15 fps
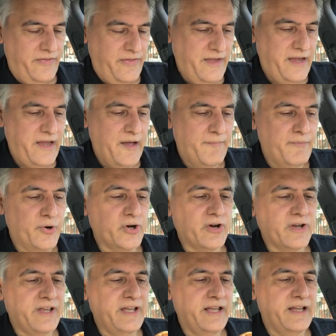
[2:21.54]
The
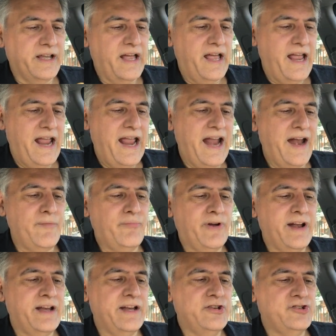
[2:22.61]
Burger King
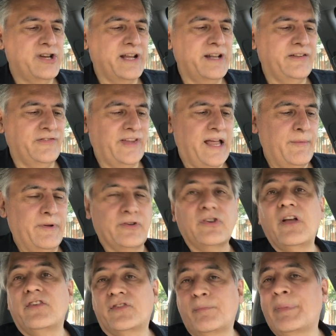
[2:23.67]
hand-breaded chicken sandwich,
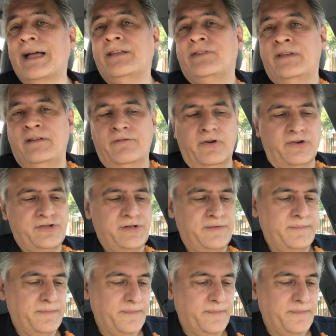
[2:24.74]
spicy version.